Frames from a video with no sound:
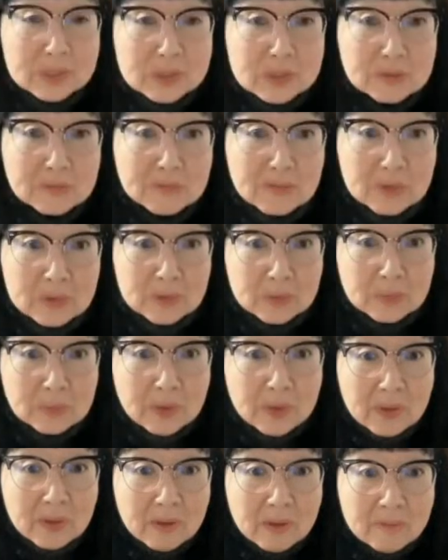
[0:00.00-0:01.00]
interview
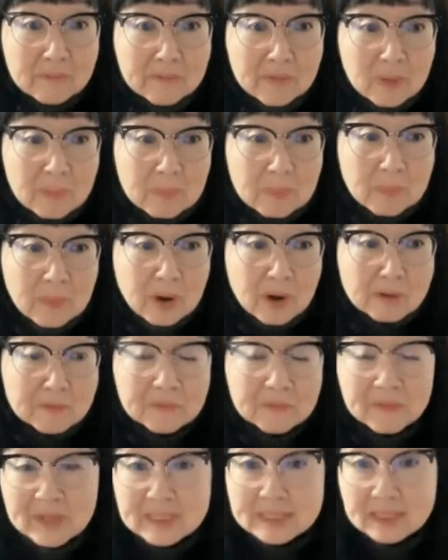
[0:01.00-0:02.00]
from our
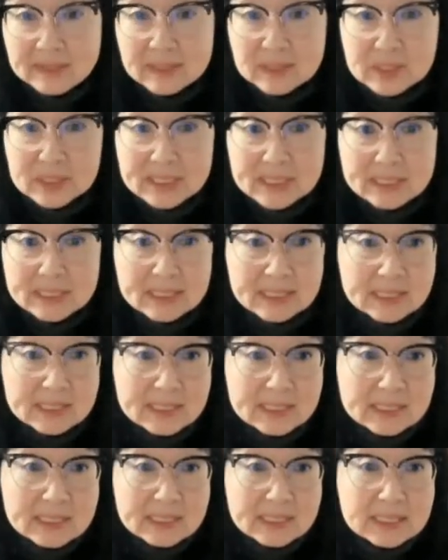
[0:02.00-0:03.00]
friends at the
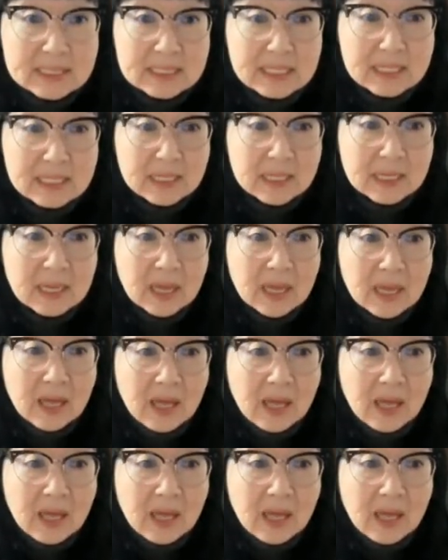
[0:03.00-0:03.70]
JCCC.